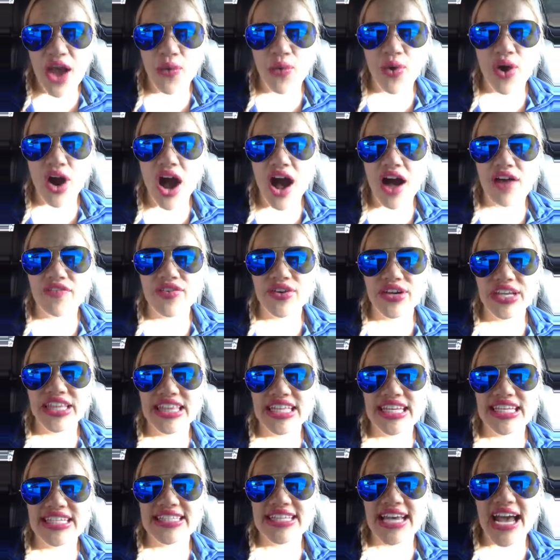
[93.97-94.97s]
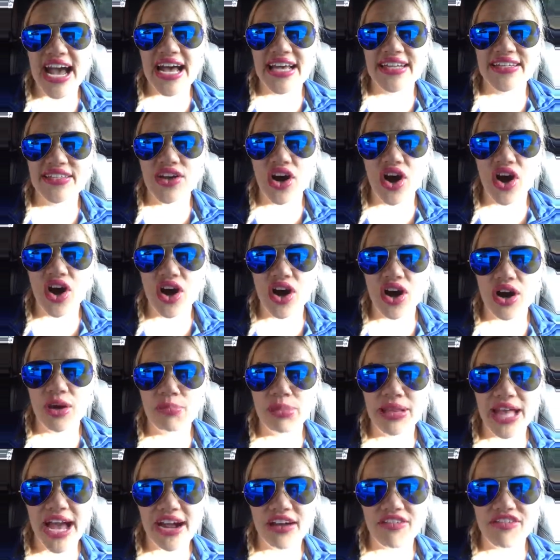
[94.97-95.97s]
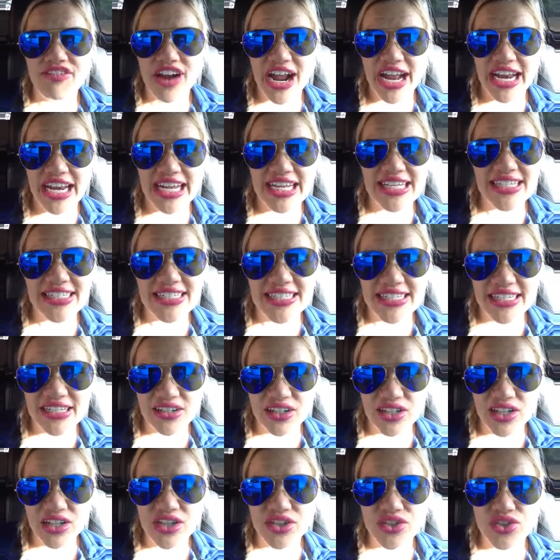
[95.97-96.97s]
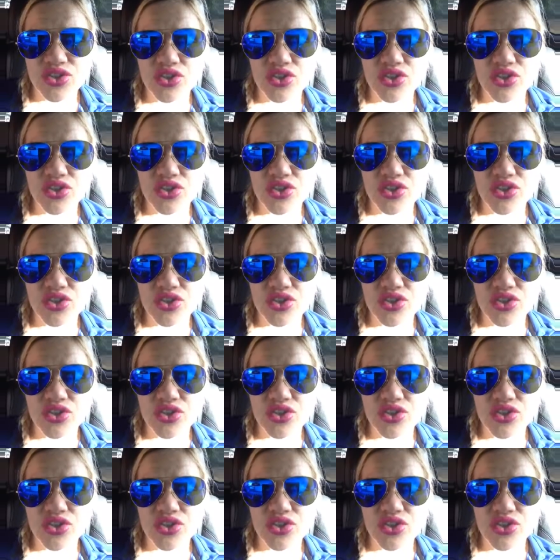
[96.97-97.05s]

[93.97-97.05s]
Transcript: We're offering this as our Black Friday deal.